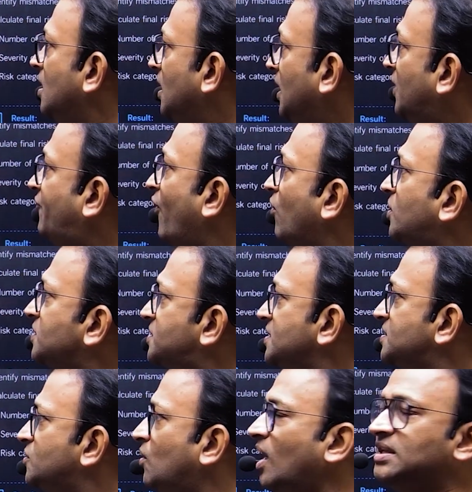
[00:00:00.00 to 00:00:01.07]
It focuses
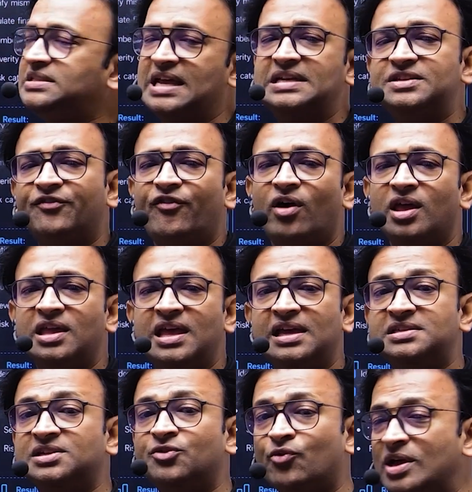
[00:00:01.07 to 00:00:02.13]
on identifying
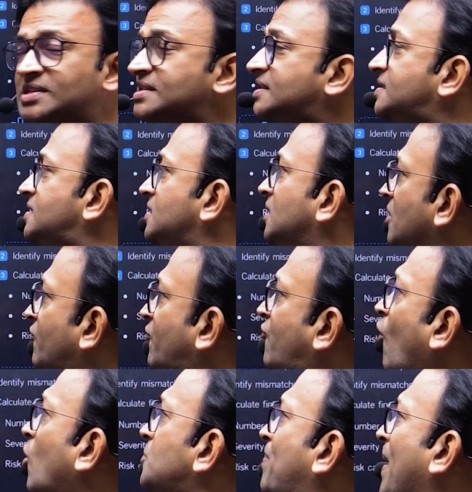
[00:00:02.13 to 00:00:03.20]
hidden risks,
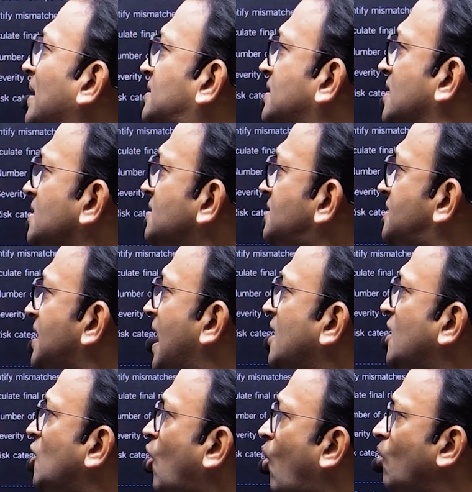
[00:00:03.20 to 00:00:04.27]
fraud patterns,
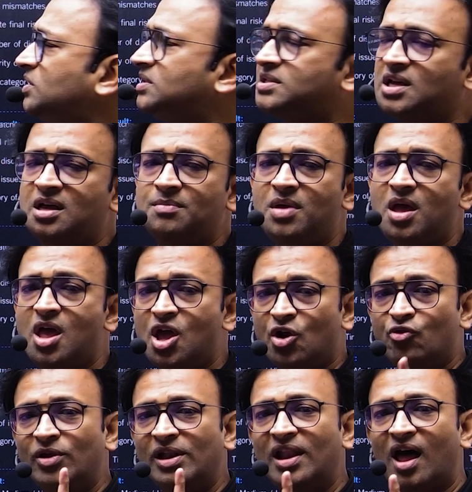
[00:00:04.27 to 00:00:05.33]
and long-term
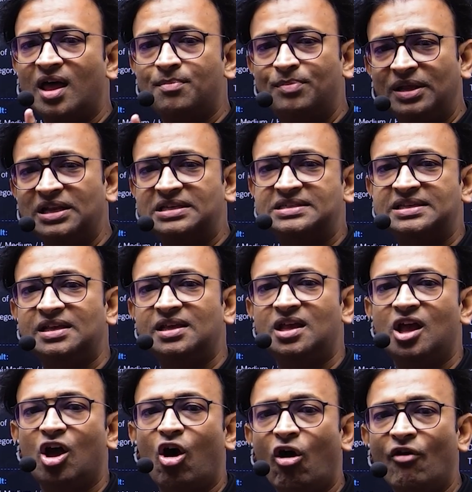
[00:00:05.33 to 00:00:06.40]
reliability
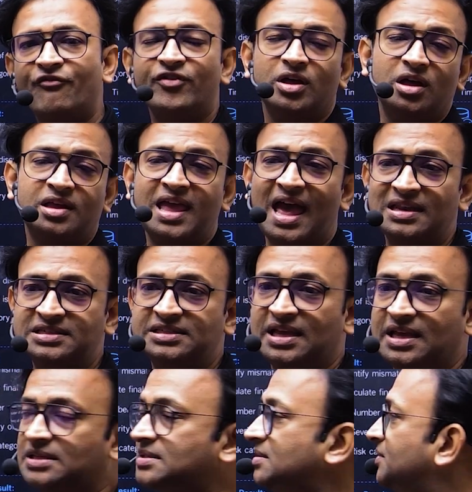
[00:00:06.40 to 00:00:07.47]
of a
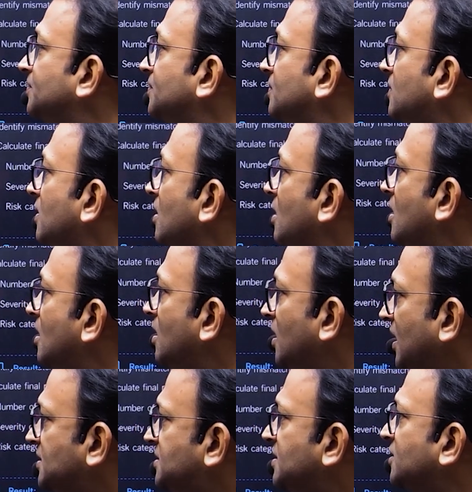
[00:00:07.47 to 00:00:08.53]
candidate.
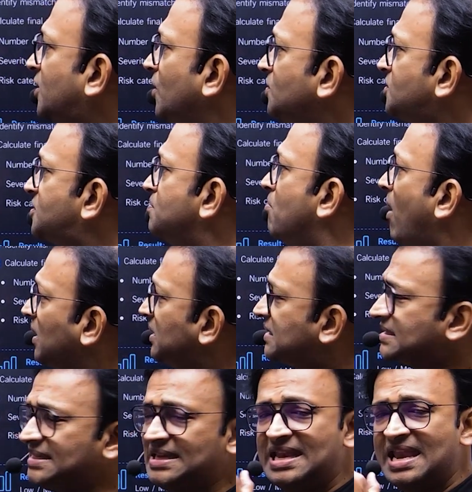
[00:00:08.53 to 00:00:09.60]
It includes
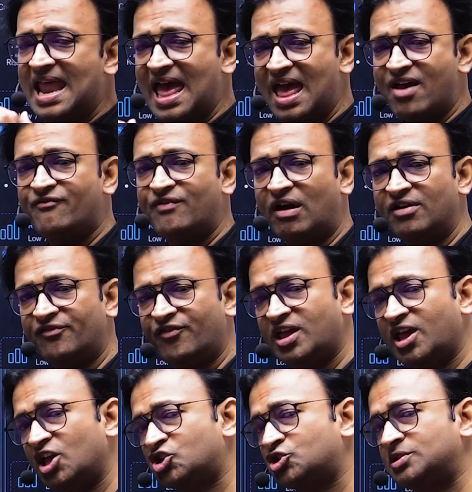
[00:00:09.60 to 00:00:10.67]
multi-layer
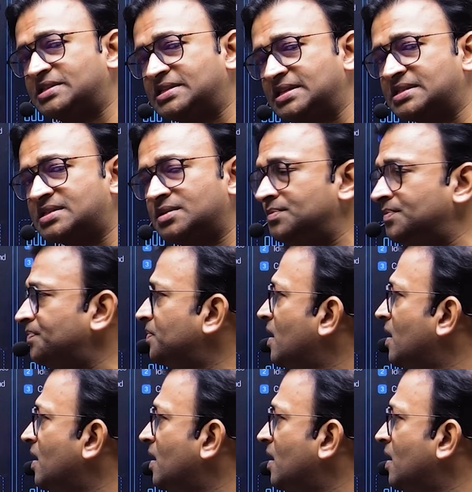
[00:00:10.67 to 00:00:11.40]
verification system,